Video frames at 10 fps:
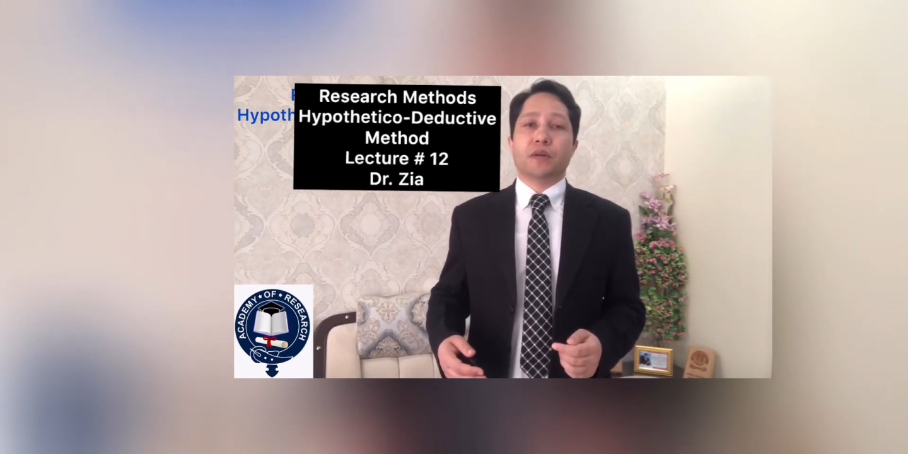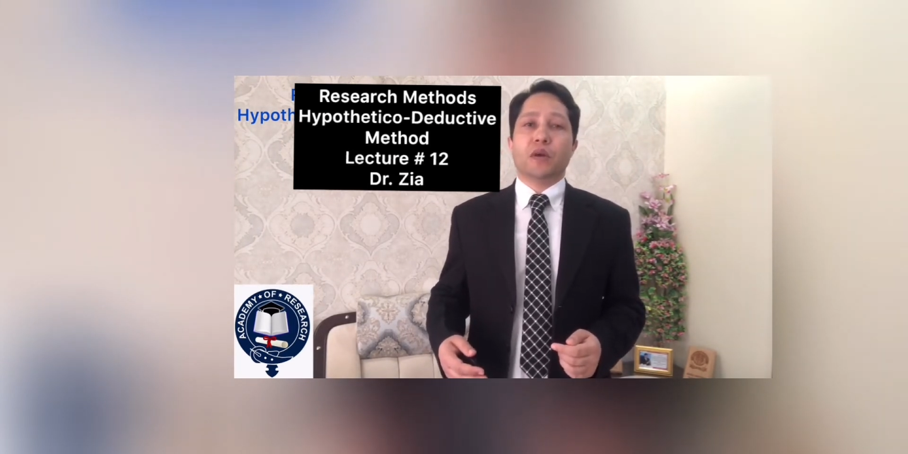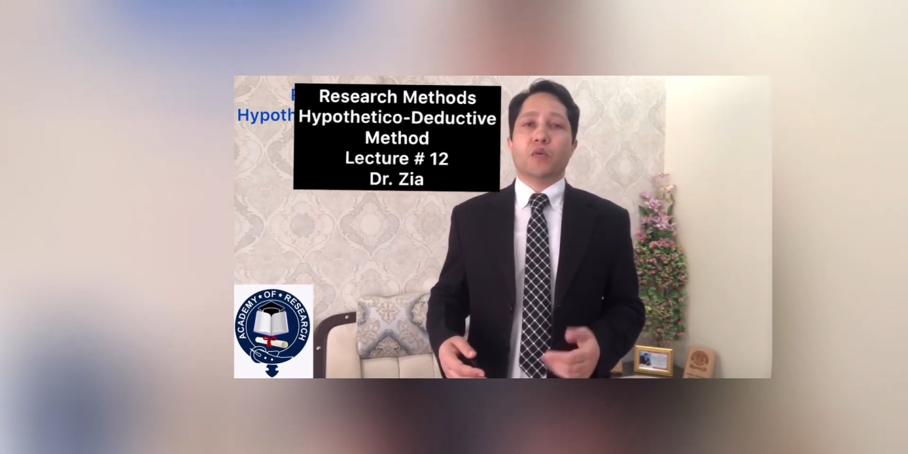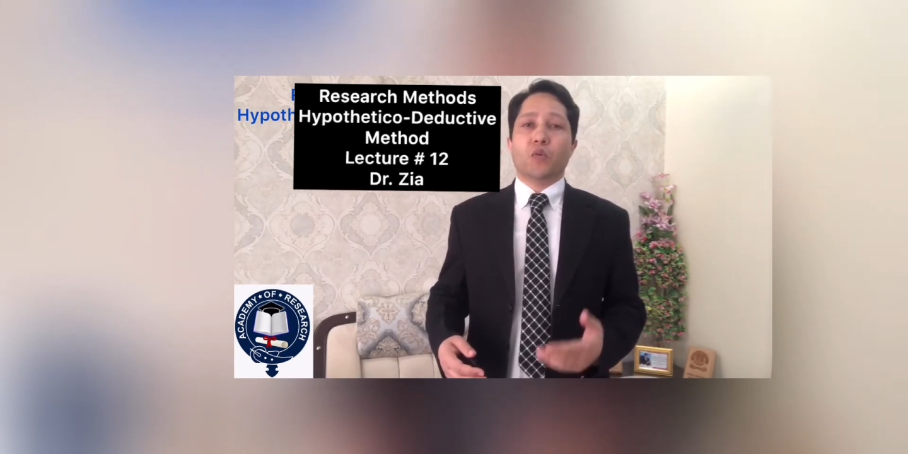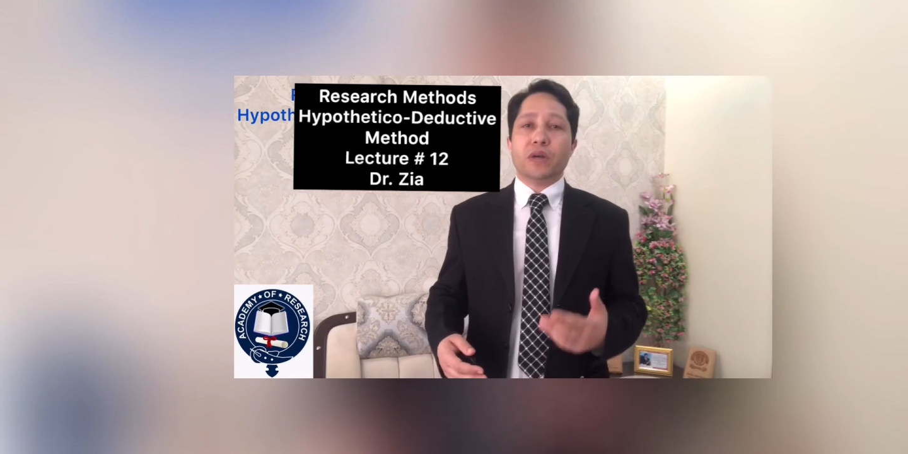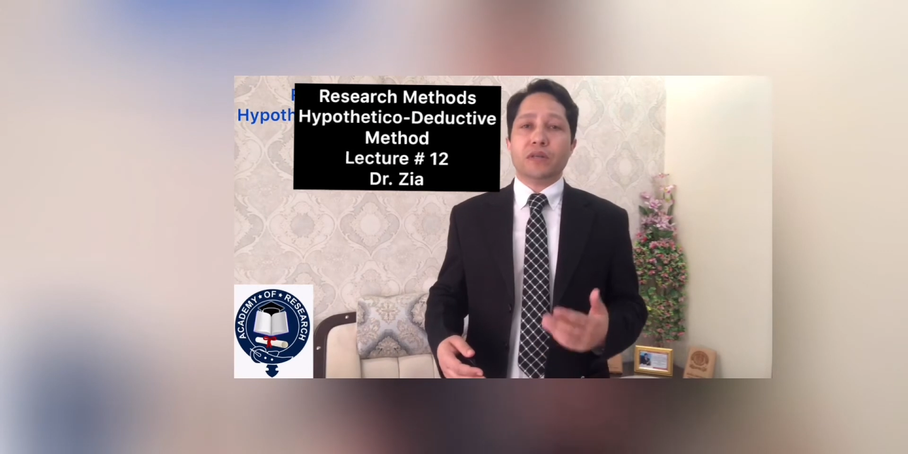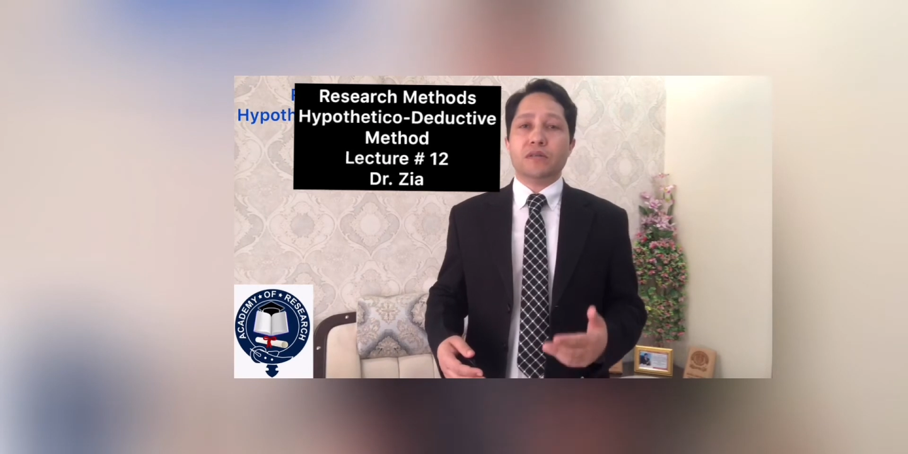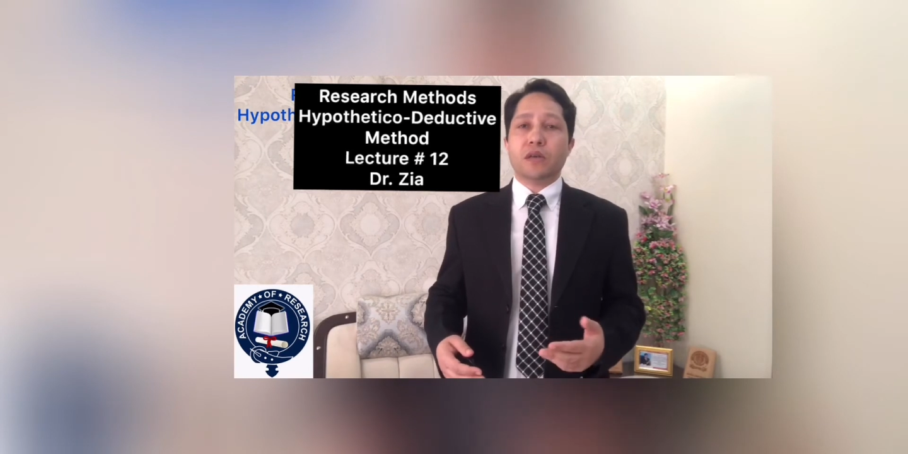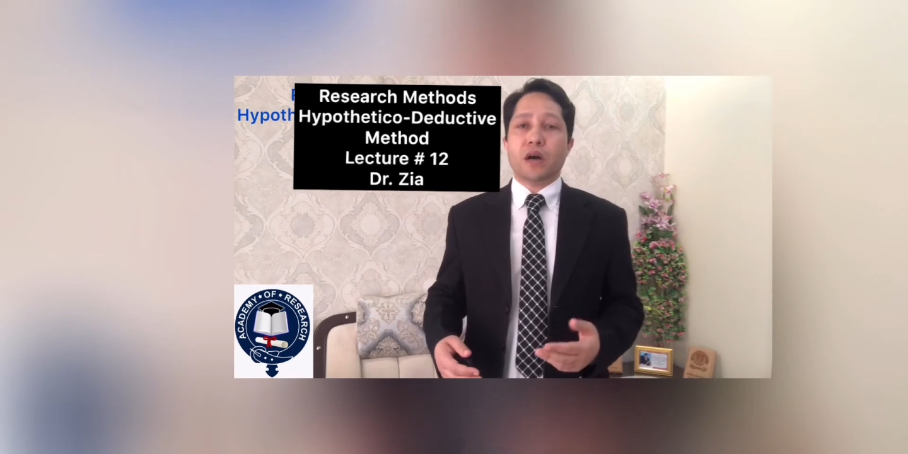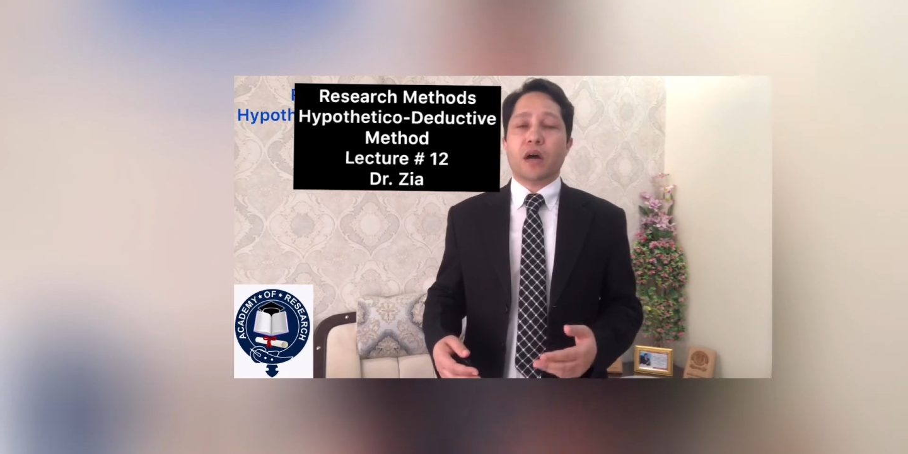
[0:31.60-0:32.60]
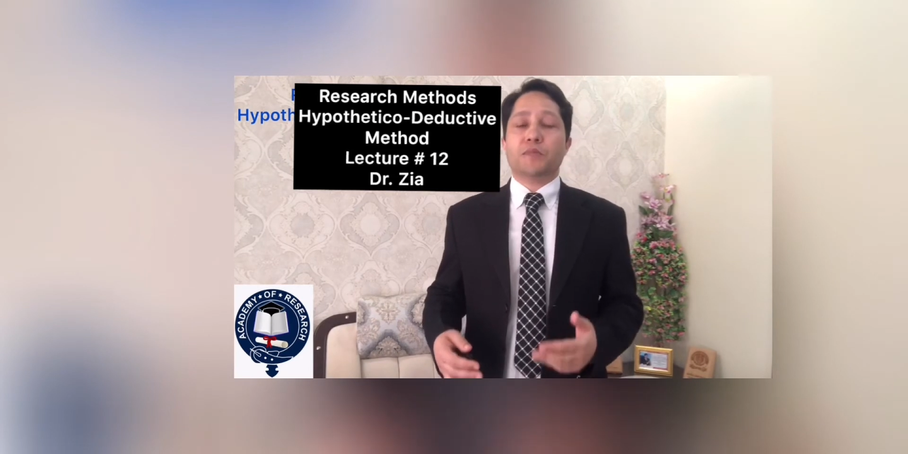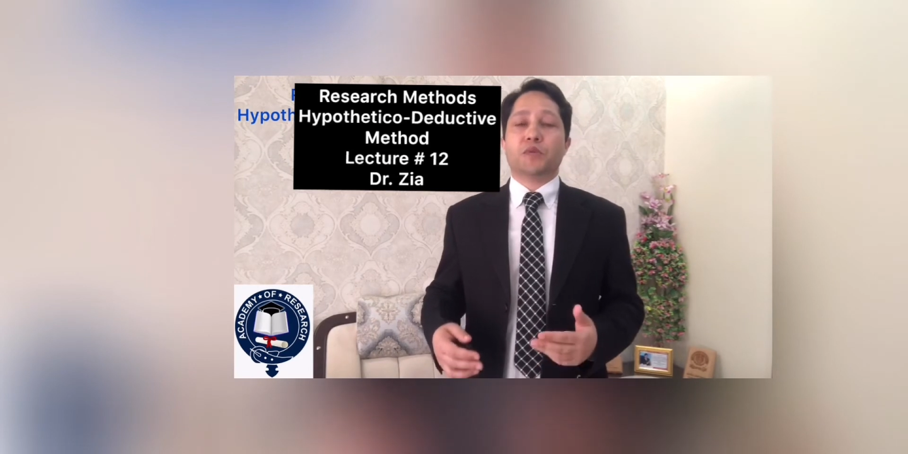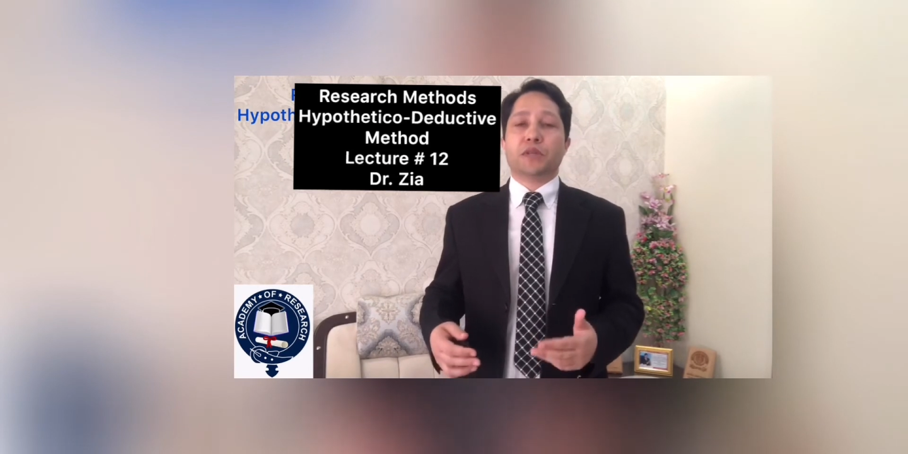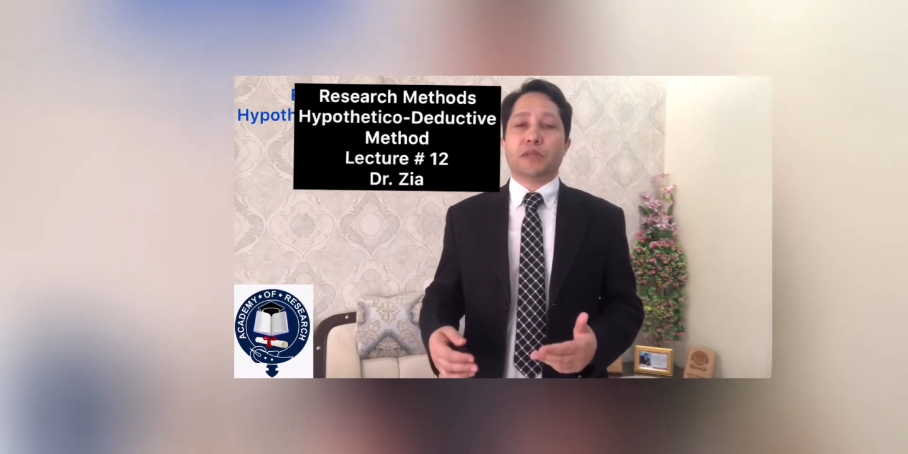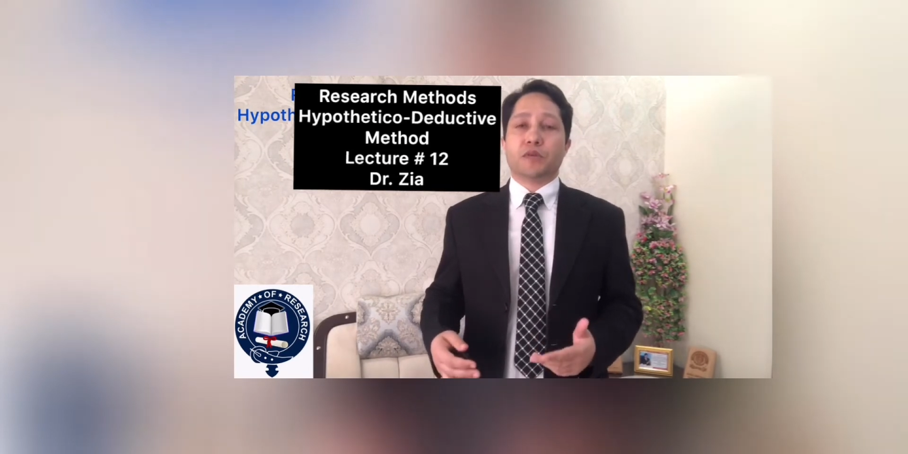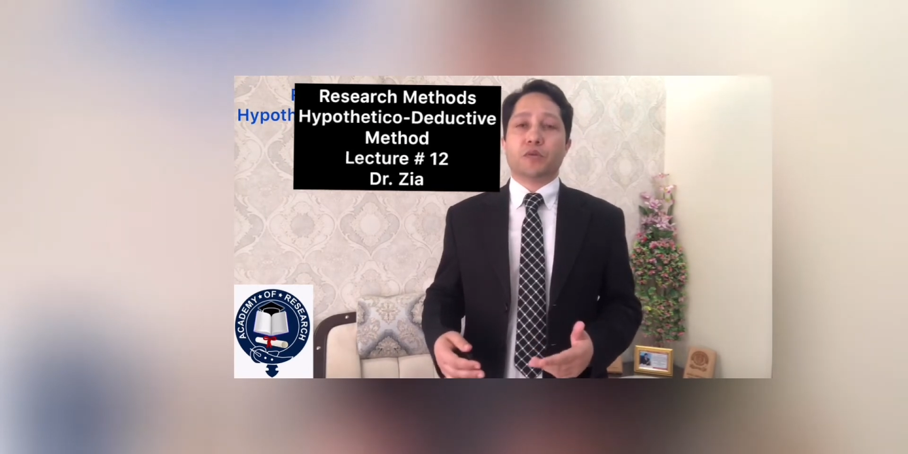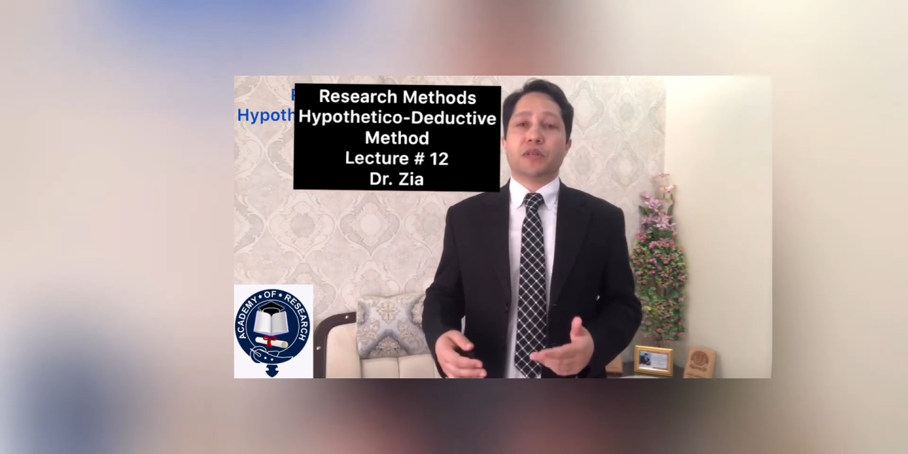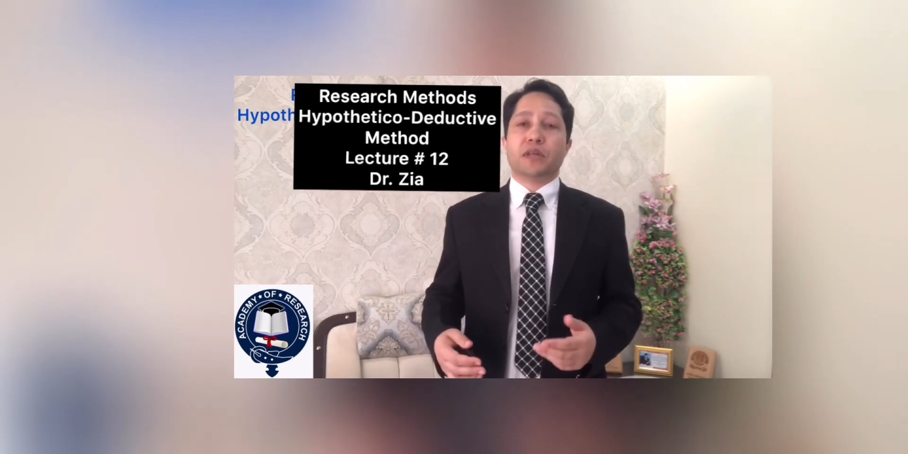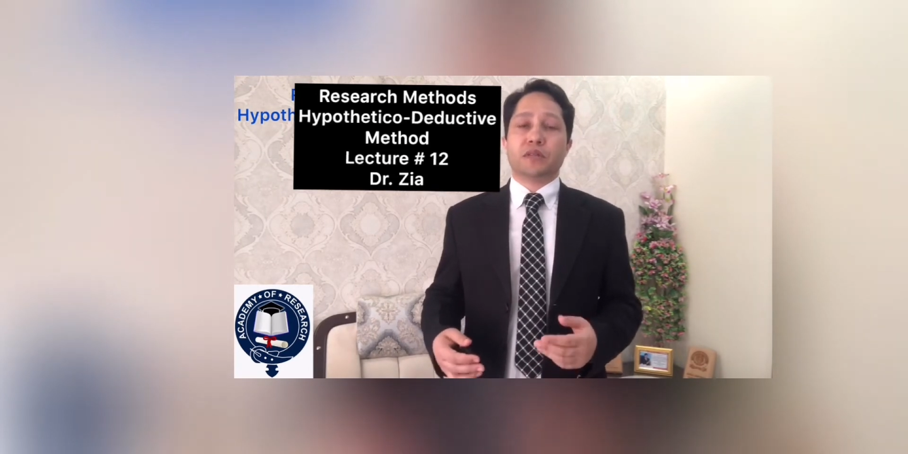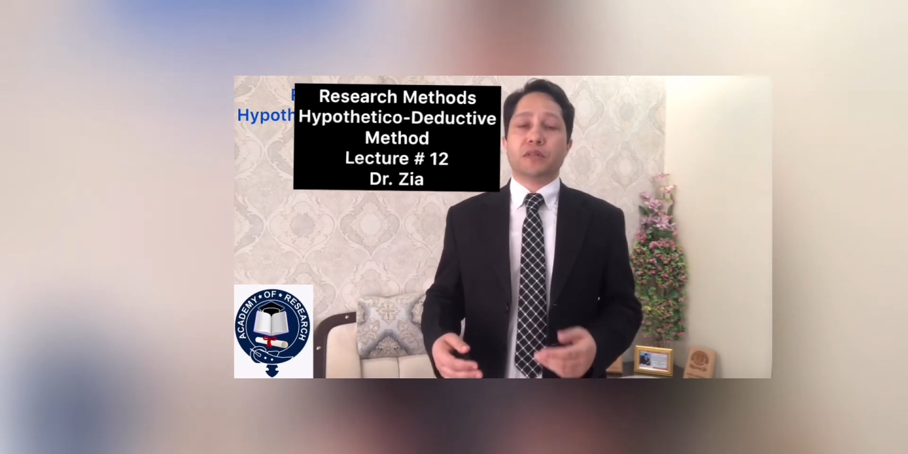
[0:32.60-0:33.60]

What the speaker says: What is hypothetico-deductive